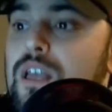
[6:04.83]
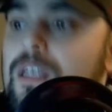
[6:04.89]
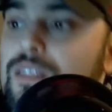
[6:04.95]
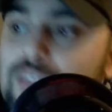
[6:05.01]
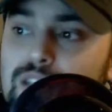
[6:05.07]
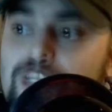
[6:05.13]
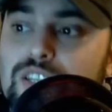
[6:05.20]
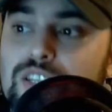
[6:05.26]

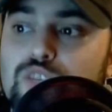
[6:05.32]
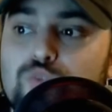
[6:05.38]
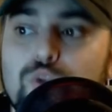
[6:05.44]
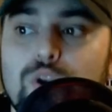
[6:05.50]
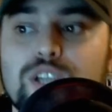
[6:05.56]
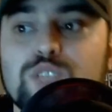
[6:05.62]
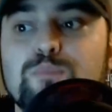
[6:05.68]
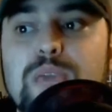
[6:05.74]
This is
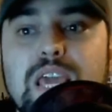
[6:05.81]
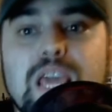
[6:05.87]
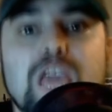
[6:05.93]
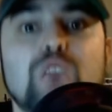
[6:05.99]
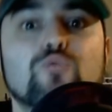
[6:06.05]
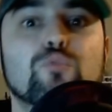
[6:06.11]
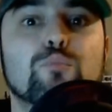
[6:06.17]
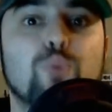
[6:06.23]
what is
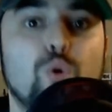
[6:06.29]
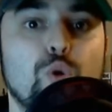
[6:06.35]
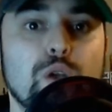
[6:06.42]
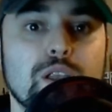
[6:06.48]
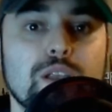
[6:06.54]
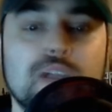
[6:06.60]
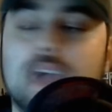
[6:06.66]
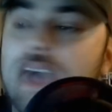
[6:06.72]
being
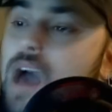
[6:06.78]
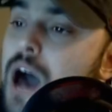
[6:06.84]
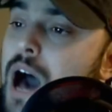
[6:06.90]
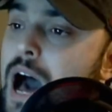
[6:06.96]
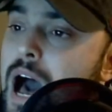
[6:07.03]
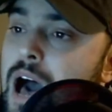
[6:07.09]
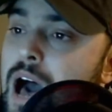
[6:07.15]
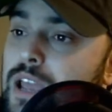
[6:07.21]
reported.
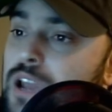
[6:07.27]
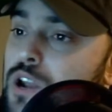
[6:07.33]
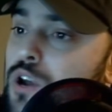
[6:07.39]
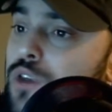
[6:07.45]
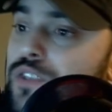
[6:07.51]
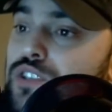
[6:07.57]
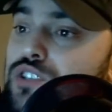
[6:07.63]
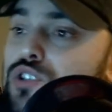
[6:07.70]
Uh, you
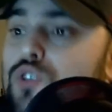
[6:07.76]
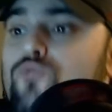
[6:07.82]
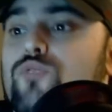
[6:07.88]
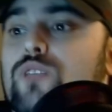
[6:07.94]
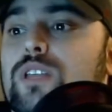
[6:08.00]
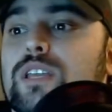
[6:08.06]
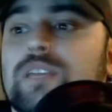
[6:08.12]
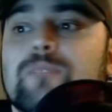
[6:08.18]
know, there's no
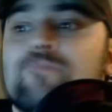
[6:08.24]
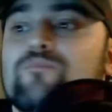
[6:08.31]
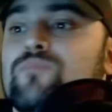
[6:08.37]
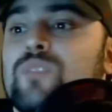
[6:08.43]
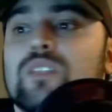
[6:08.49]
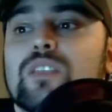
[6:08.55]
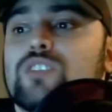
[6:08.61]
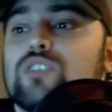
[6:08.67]
really
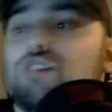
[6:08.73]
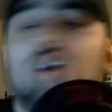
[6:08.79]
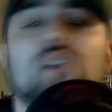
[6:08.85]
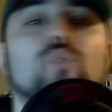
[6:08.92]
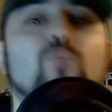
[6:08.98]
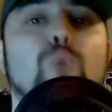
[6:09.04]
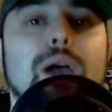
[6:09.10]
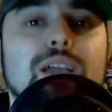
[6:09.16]
there's no
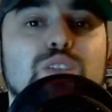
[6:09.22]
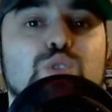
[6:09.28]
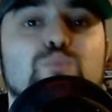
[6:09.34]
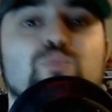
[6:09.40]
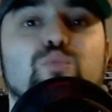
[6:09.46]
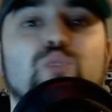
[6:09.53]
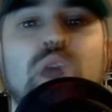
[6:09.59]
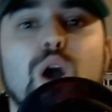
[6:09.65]
other way
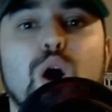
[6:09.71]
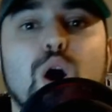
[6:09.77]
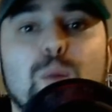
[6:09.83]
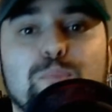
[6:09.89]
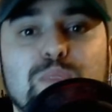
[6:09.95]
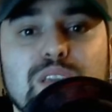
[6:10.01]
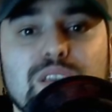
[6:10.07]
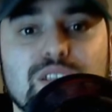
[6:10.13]
to bring
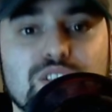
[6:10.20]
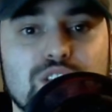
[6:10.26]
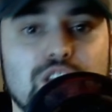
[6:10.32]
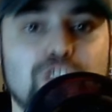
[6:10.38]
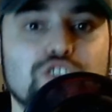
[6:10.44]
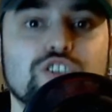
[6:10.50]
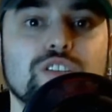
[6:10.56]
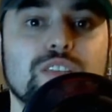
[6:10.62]
up the
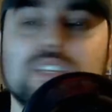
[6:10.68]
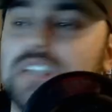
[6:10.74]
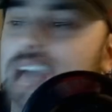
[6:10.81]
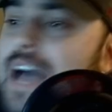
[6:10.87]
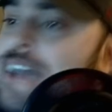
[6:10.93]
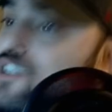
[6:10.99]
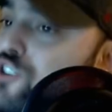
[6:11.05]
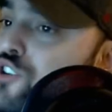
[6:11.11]
Ascension. These
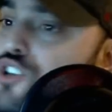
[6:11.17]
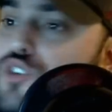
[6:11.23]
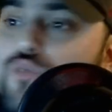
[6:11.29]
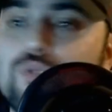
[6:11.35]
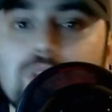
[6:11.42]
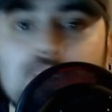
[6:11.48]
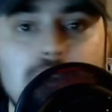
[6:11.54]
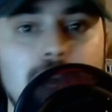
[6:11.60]
guys are
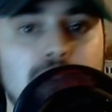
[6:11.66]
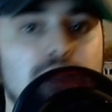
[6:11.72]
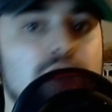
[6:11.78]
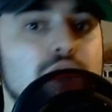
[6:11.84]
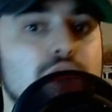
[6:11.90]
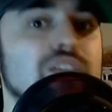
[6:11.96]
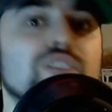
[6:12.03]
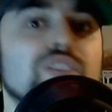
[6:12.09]
unique.
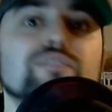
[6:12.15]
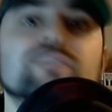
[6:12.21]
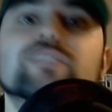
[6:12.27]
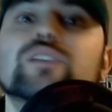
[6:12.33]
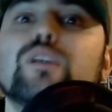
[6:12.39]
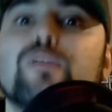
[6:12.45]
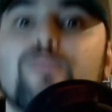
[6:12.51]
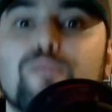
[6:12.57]
They're they're
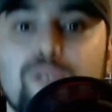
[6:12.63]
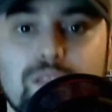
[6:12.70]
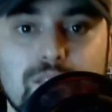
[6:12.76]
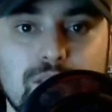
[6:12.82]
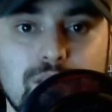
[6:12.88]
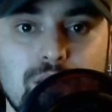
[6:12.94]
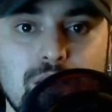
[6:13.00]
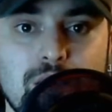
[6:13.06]

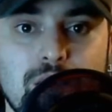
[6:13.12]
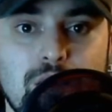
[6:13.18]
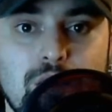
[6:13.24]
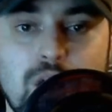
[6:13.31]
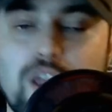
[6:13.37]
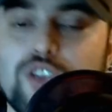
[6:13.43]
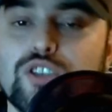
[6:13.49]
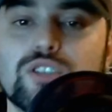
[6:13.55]
different. All
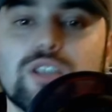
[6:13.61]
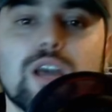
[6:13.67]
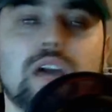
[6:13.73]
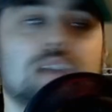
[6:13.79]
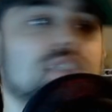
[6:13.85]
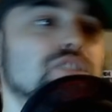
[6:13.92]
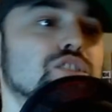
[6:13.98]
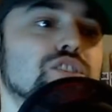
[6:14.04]
right, you're just
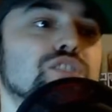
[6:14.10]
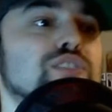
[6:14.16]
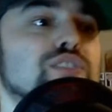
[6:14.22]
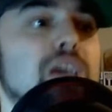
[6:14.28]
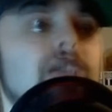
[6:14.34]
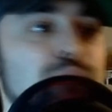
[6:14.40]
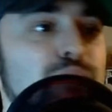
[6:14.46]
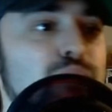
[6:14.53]
not gonna just
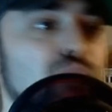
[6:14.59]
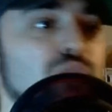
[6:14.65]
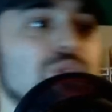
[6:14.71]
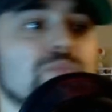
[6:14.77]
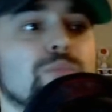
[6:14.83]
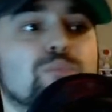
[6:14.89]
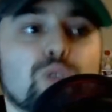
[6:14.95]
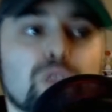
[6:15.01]
debut
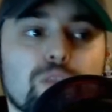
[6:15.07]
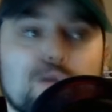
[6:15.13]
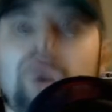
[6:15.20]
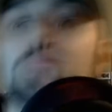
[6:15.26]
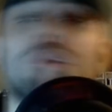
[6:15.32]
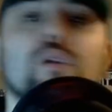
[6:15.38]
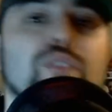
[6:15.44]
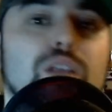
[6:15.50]
them and put them
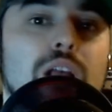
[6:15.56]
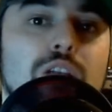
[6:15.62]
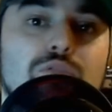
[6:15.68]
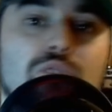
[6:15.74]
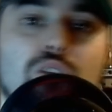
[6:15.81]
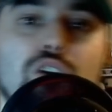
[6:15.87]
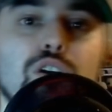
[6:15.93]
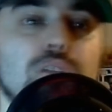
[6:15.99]
on Monday Night
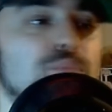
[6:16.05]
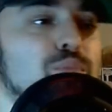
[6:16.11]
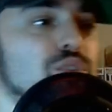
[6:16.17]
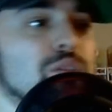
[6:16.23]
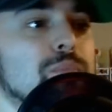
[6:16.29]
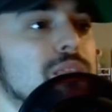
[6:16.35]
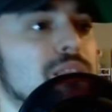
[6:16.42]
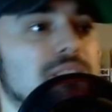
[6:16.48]
Raw and
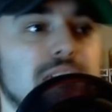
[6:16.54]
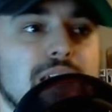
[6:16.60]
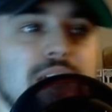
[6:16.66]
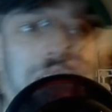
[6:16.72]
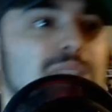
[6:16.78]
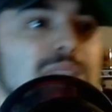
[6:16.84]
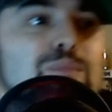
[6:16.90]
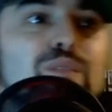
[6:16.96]
put them in the
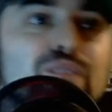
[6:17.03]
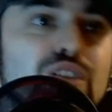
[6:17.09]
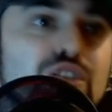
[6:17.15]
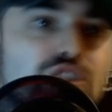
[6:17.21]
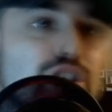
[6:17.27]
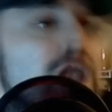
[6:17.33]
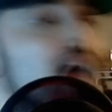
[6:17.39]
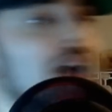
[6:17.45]
tag team
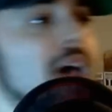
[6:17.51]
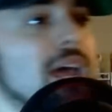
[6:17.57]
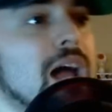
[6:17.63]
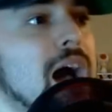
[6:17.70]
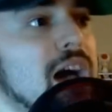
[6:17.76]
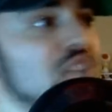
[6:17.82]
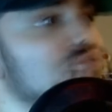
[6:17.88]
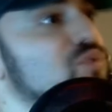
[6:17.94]
division. Hey
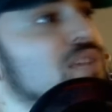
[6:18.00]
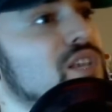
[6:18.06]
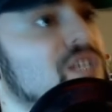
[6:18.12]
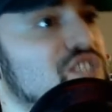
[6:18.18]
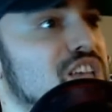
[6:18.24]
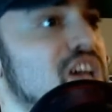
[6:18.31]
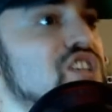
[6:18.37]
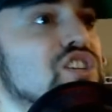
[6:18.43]
guys, with the
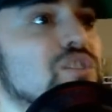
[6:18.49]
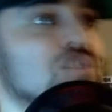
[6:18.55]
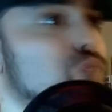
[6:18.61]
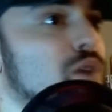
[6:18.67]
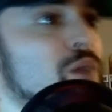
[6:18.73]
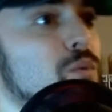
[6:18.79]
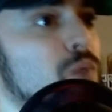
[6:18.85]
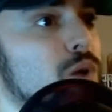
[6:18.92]
Ascension.
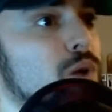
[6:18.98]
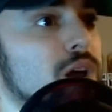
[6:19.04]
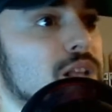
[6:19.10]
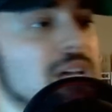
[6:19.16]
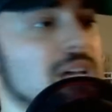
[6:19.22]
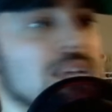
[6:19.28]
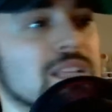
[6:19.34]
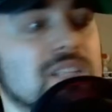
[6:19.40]
We're, we're gonna
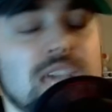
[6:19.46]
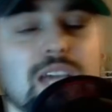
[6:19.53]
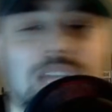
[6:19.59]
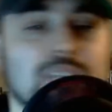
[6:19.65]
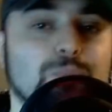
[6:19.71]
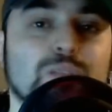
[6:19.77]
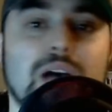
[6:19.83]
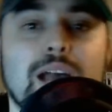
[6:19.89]
take the tag
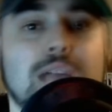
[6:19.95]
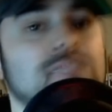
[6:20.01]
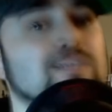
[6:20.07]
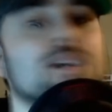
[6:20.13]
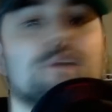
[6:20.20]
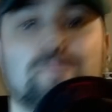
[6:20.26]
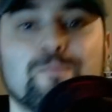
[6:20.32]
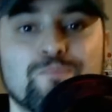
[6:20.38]
team titles
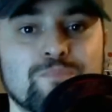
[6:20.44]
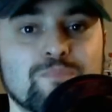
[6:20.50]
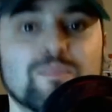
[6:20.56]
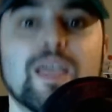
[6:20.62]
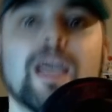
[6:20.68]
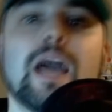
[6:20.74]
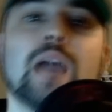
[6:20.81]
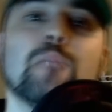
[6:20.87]
now.
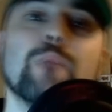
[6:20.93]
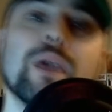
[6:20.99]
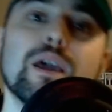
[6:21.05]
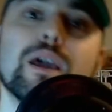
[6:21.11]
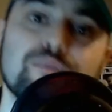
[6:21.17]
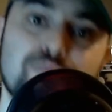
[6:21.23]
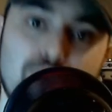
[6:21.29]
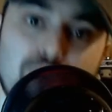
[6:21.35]
They gotta
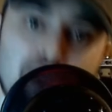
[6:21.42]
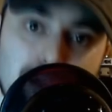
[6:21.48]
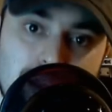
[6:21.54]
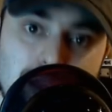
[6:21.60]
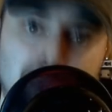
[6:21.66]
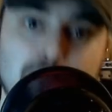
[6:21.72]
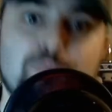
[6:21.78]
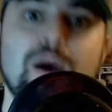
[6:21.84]
make a fucking
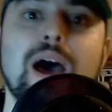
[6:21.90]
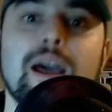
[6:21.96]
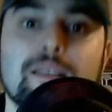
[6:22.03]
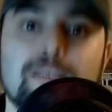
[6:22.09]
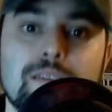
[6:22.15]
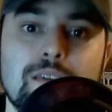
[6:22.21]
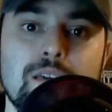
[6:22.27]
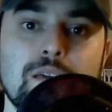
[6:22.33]

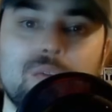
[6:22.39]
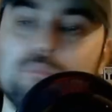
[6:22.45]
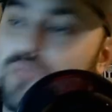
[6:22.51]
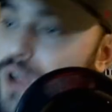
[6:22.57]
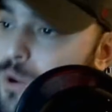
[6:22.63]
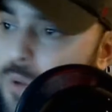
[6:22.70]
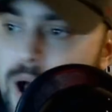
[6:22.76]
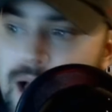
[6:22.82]
impact.
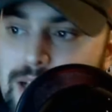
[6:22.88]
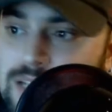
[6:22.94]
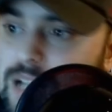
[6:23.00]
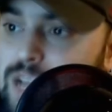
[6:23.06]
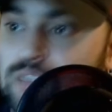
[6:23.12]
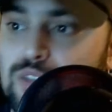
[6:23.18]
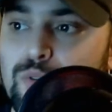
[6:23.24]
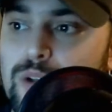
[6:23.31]
Bray Wyatt's
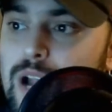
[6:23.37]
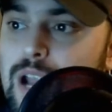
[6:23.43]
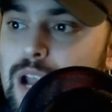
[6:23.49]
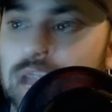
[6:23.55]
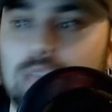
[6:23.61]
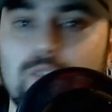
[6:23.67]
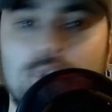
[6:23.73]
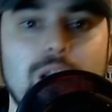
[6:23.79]
not doing
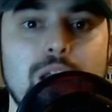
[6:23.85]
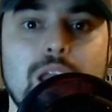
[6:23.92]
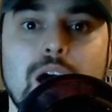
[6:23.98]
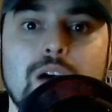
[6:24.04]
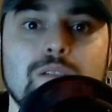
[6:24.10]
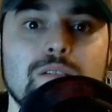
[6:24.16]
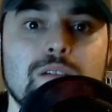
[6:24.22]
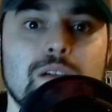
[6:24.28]
anything right
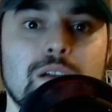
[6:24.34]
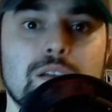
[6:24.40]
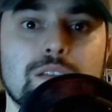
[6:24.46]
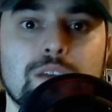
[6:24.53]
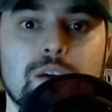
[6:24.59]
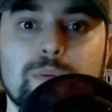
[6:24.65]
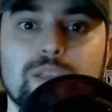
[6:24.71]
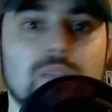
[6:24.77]
now.
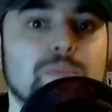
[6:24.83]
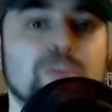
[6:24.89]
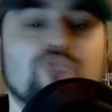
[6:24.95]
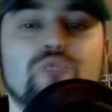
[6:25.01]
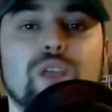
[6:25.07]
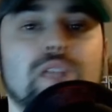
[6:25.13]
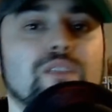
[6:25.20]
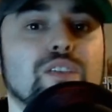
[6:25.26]
WWE
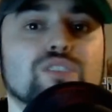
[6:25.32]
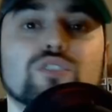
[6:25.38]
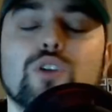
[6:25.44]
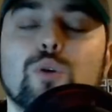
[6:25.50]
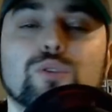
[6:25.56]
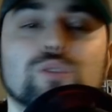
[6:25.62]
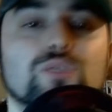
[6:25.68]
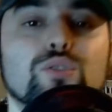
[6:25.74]
creative doesn't
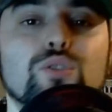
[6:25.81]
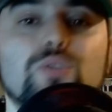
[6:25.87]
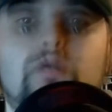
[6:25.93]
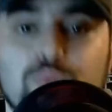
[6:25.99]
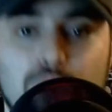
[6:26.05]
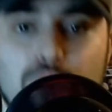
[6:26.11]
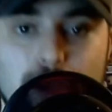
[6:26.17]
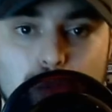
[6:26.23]
know what to do
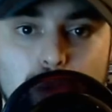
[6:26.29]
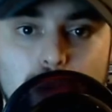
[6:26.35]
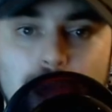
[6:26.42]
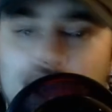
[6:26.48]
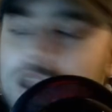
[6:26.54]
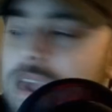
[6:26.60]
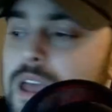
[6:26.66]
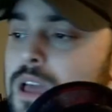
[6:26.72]
with Bray
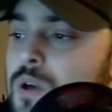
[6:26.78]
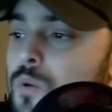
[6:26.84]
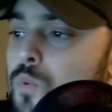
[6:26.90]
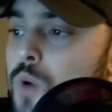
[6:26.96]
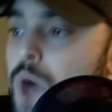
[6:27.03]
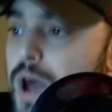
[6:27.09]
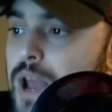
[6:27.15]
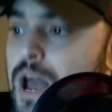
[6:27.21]
Wyatt.
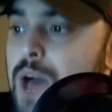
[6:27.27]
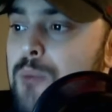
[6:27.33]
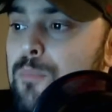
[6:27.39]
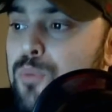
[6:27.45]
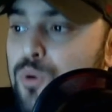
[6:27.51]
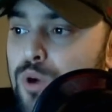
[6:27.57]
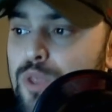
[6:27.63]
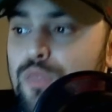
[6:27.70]
Why
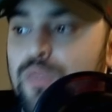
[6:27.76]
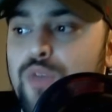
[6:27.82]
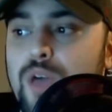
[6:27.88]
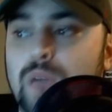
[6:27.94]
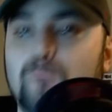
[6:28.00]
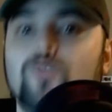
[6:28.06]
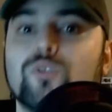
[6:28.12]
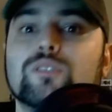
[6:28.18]
not put
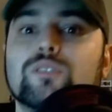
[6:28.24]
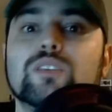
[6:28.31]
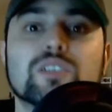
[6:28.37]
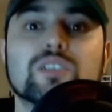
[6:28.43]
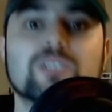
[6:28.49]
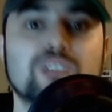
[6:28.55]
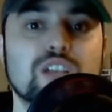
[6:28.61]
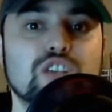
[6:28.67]
them with the
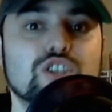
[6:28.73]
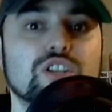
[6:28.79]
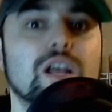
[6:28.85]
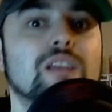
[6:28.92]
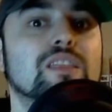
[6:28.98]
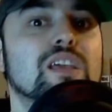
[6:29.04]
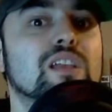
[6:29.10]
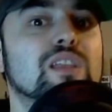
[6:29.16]
Ascension?
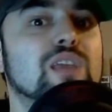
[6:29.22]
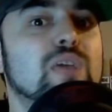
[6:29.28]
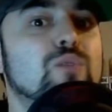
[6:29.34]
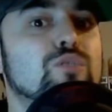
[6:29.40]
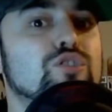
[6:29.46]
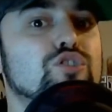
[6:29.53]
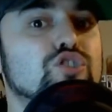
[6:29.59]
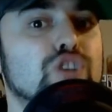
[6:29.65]
I think they
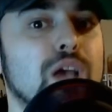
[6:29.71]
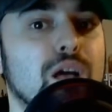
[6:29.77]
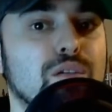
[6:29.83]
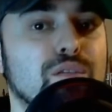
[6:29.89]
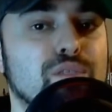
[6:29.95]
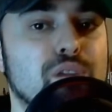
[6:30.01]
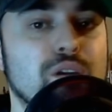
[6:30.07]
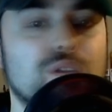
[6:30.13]
would
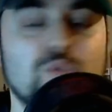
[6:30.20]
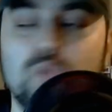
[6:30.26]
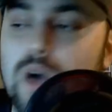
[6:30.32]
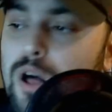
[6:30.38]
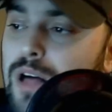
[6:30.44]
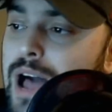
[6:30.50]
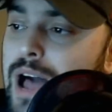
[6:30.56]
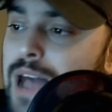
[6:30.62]
gel very
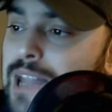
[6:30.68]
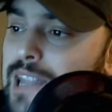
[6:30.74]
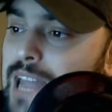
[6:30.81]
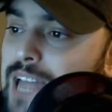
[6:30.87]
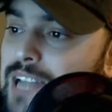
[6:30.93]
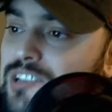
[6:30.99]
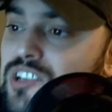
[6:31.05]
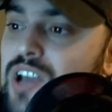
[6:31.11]
well. I
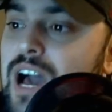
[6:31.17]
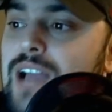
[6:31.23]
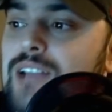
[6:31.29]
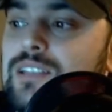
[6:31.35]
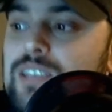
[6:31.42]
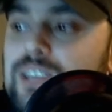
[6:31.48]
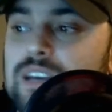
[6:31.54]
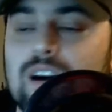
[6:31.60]
like the
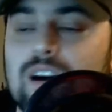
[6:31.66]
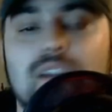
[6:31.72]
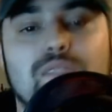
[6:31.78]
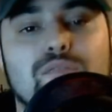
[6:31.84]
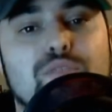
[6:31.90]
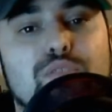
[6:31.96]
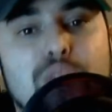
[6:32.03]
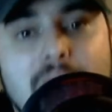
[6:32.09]
idea
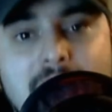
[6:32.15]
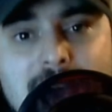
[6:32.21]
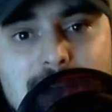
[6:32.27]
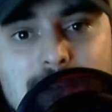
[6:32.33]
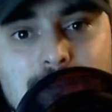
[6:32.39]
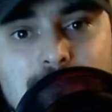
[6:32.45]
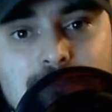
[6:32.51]
of that.